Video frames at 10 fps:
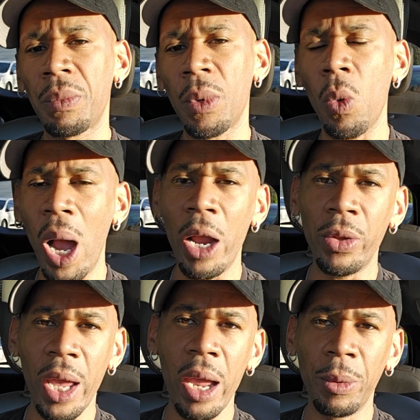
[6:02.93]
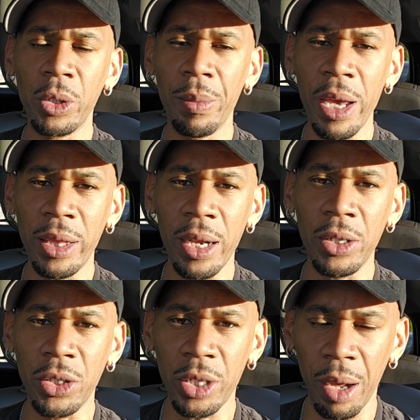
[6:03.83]
Why are they able to make that
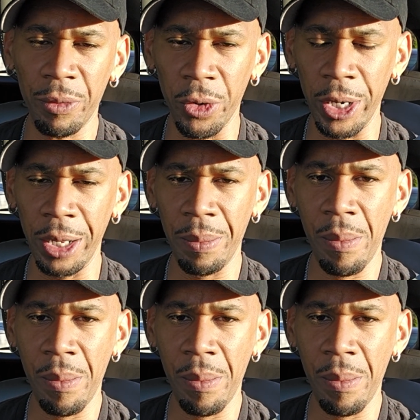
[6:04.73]
discovery?